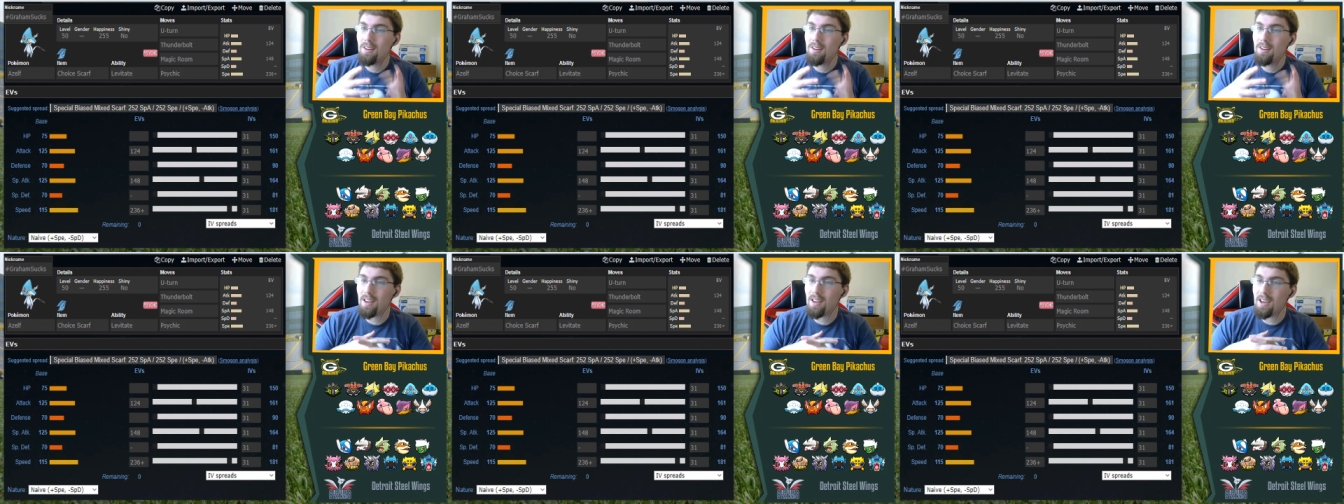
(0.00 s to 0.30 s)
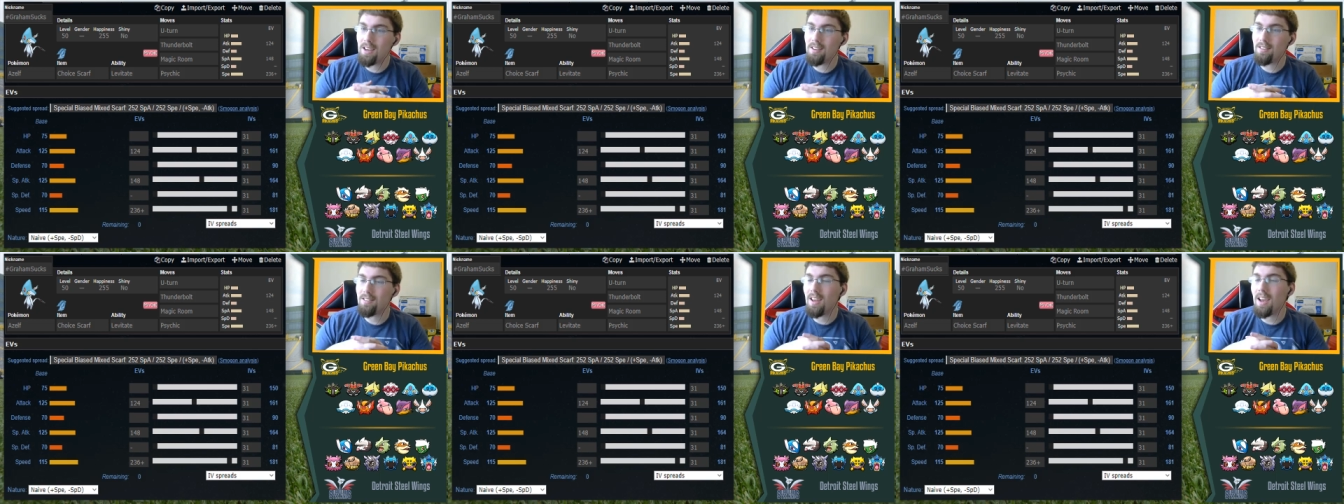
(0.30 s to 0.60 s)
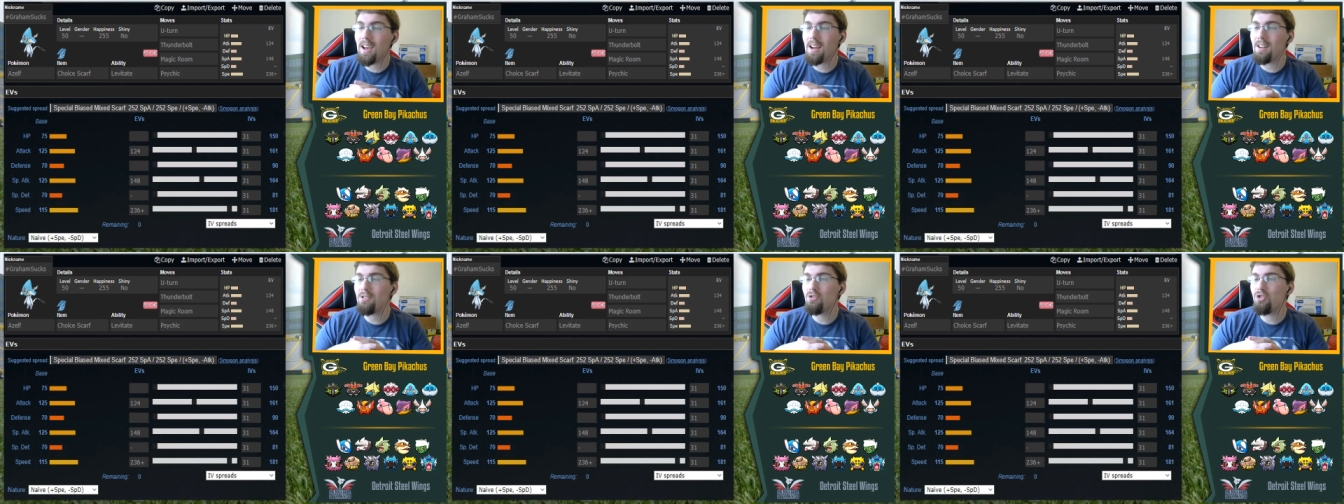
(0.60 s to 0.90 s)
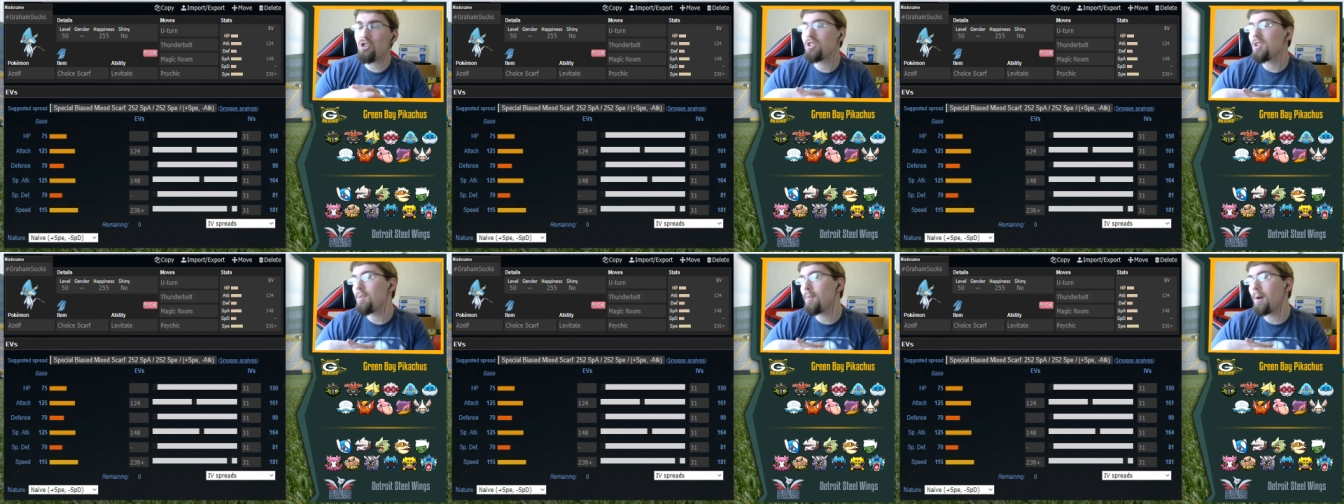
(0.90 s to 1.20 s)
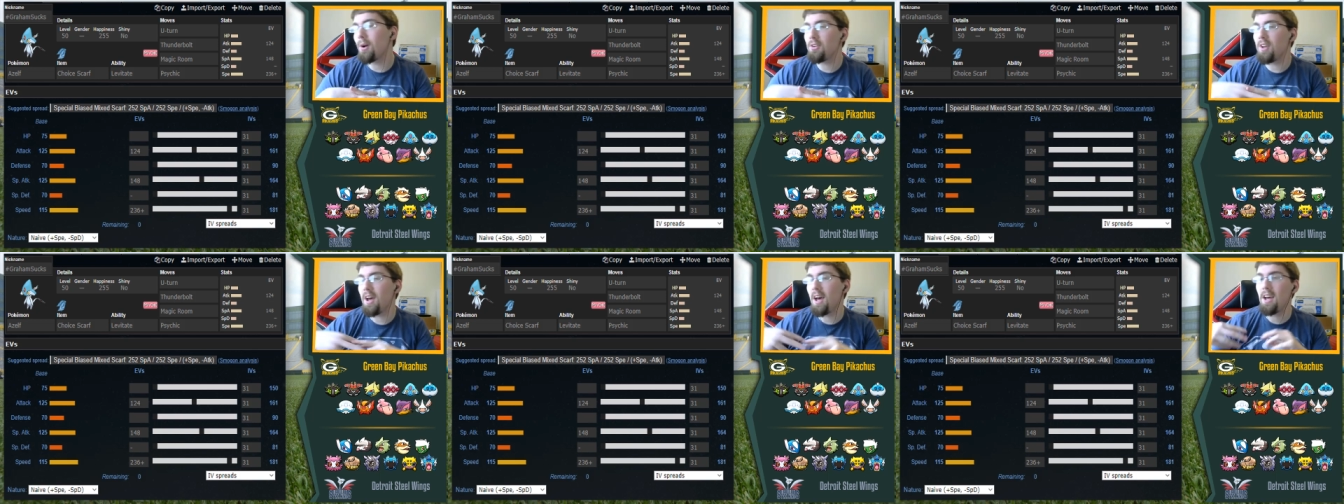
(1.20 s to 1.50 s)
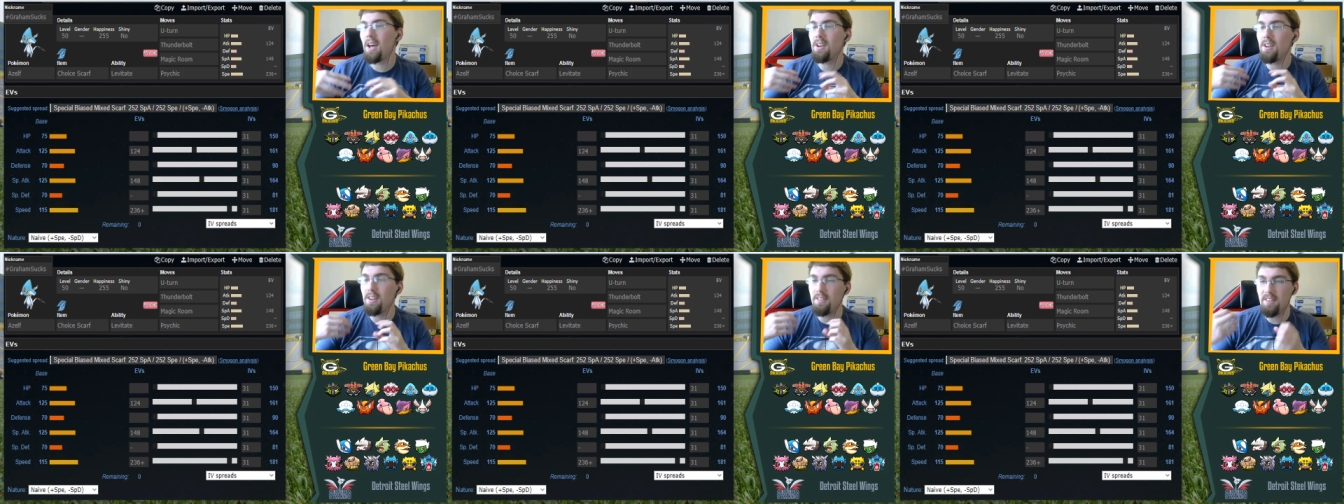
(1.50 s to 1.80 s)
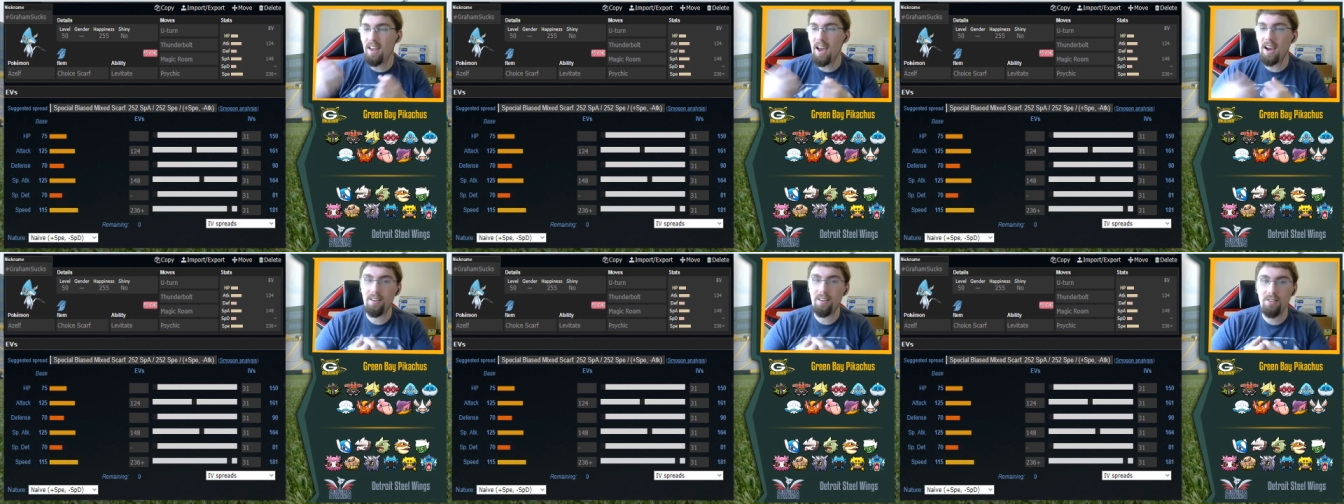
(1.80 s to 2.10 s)
say Sand's just about to end,
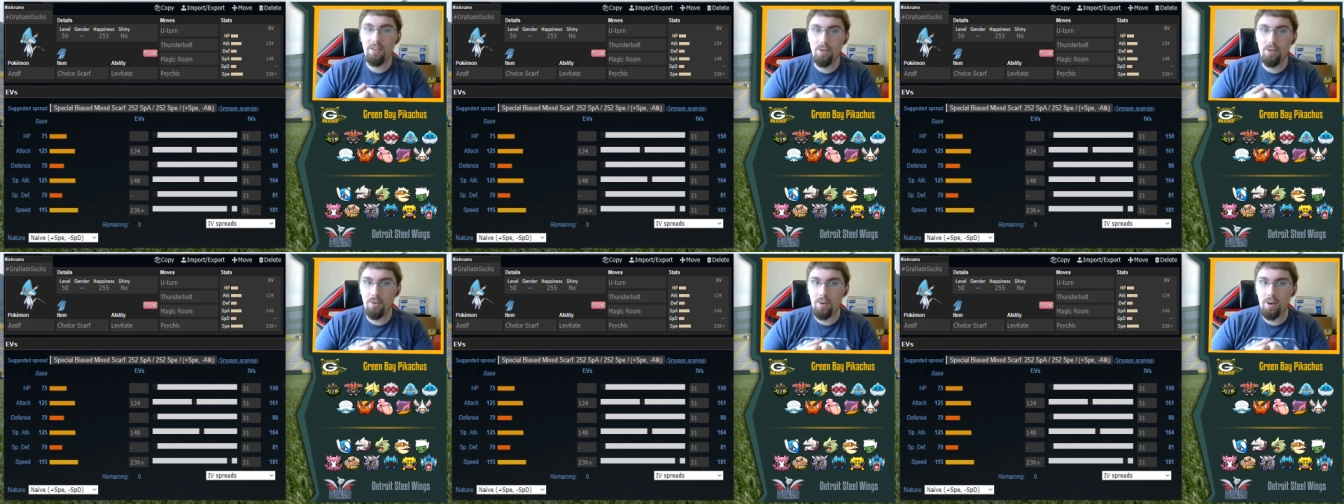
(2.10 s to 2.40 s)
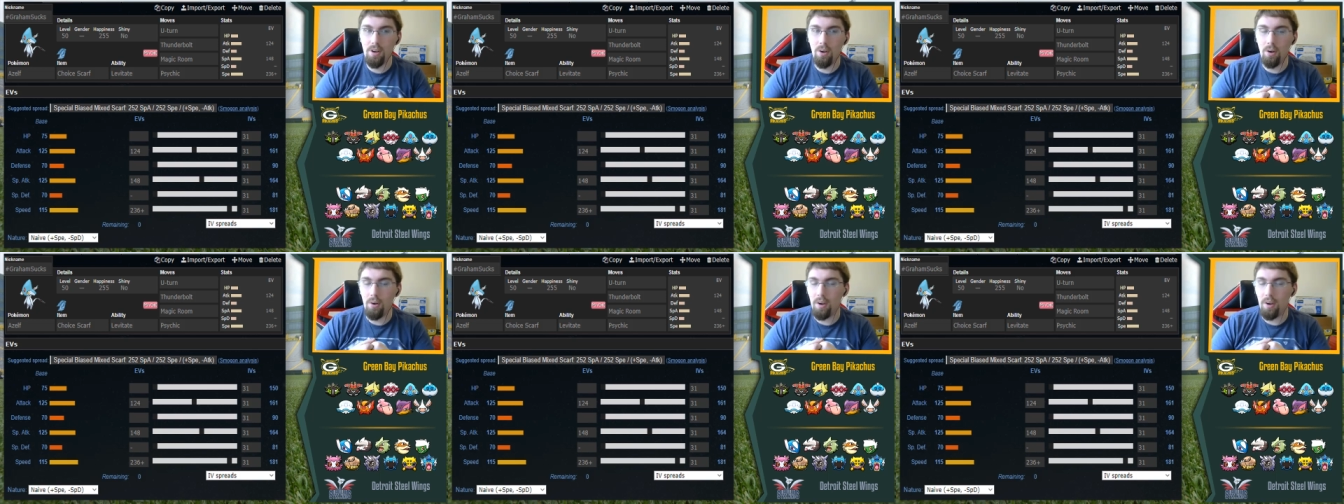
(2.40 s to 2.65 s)
it's Excadrill,